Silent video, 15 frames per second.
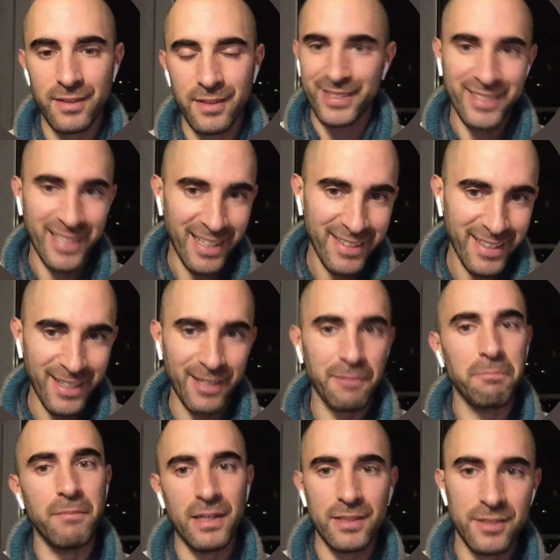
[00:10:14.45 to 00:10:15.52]

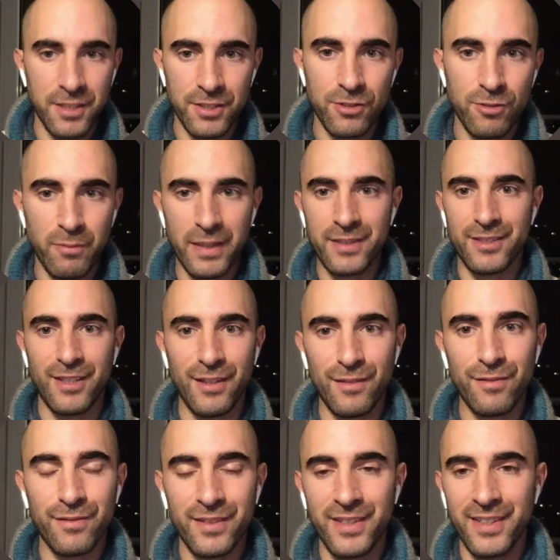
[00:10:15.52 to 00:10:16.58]
Sending messages to
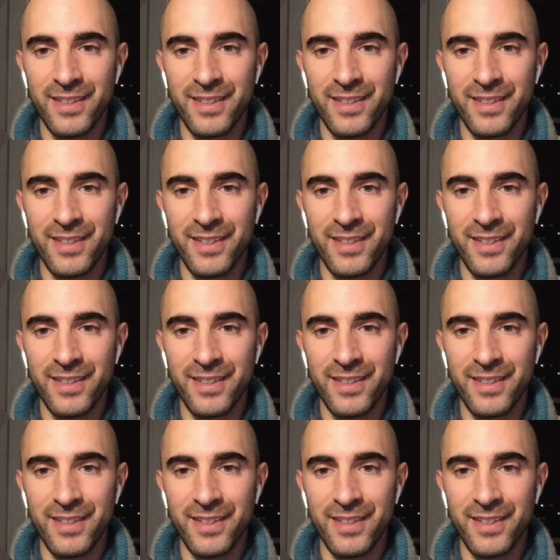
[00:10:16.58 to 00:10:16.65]
myself,